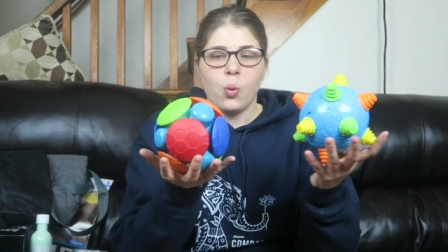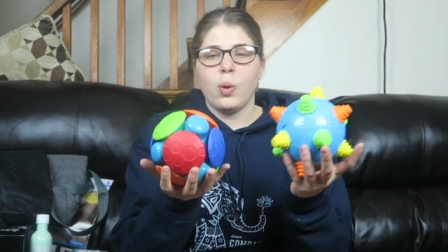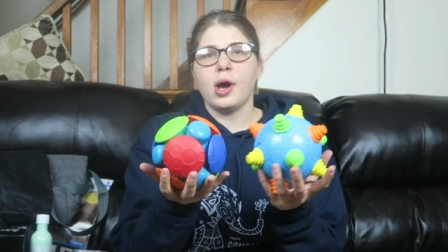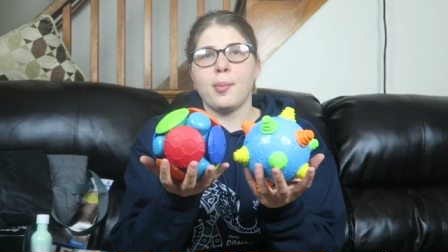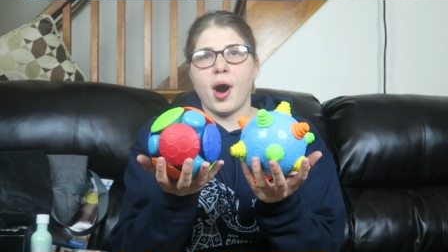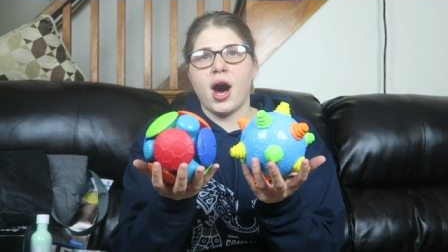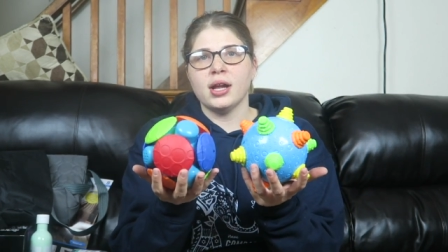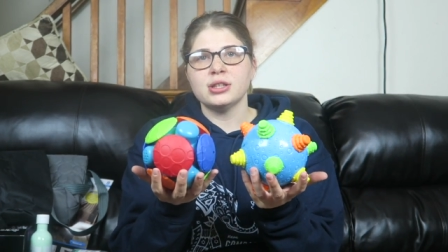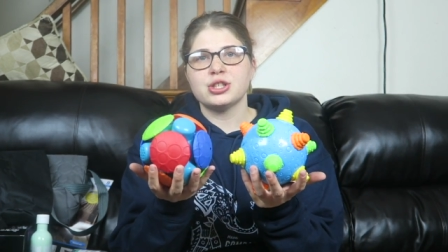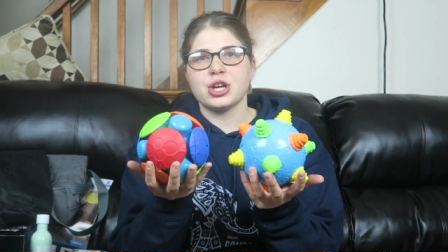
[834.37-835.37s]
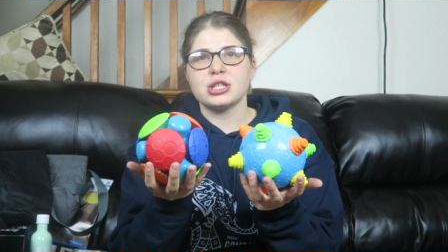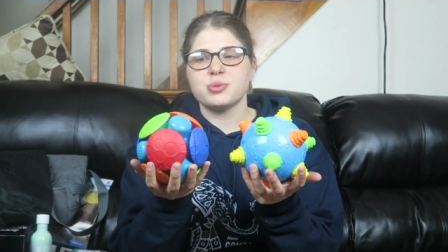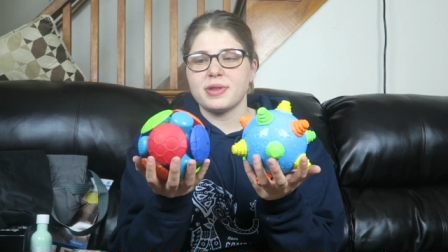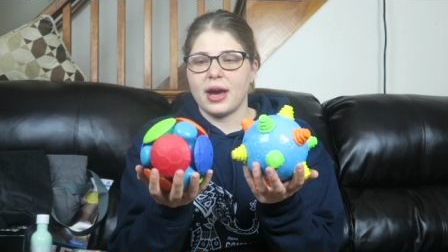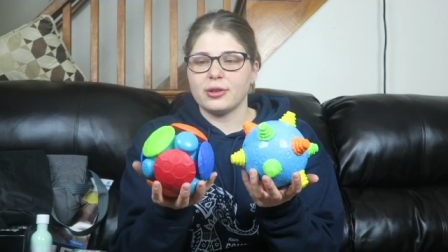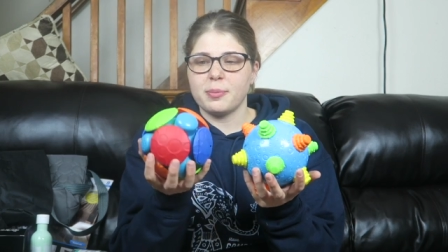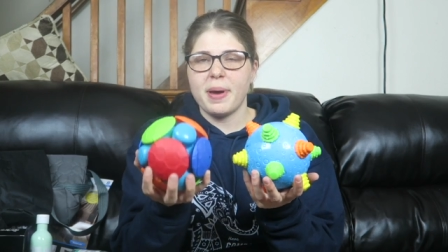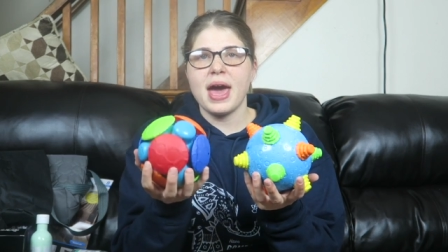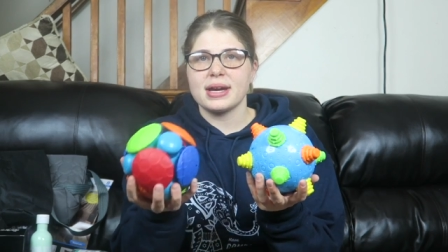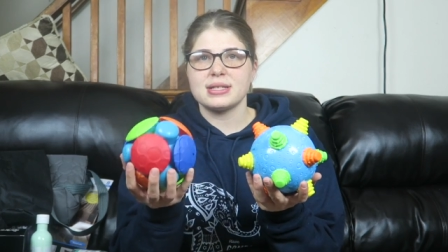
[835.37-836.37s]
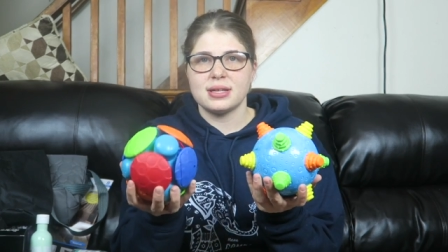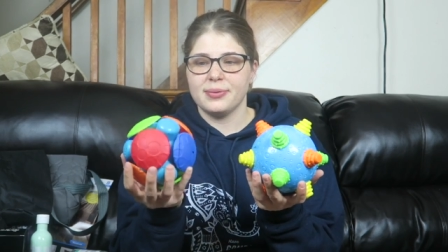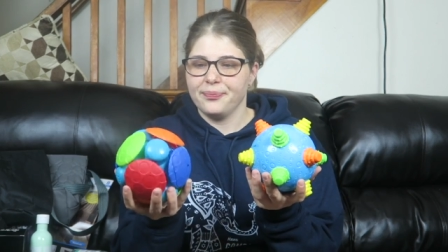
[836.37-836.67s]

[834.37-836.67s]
wiggle ball, just without the pegs.